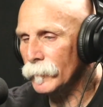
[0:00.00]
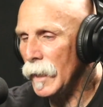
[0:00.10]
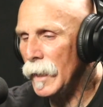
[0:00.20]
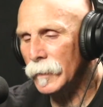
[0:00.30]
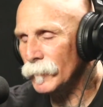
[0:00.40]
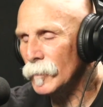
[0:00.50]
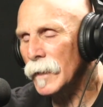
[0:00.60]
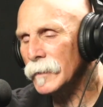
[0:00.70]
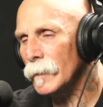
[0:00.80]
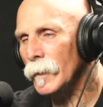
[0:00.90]
If you
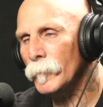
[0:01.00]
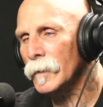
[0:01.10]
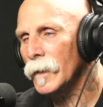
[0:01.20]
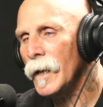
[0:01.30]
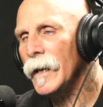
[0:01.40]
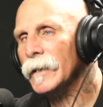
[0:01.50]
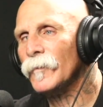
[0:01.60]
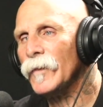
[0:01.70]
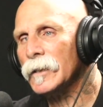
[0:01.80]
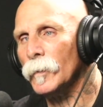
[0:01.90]
mess something up, it's
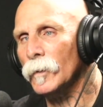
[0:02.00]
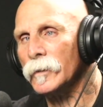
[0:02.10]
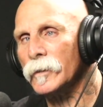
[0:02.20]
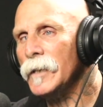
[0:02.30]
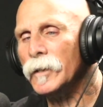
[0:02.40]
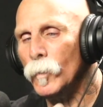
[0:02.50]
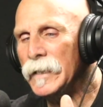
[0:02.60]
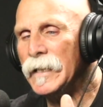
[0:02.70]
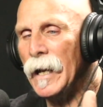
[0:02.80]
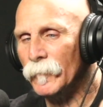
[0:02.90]
fixable. There's nothing
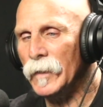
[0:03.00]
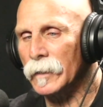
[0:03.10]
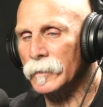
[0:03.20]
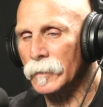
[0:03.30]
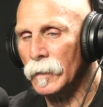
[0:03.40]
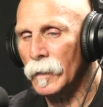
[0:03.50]
we can't fix.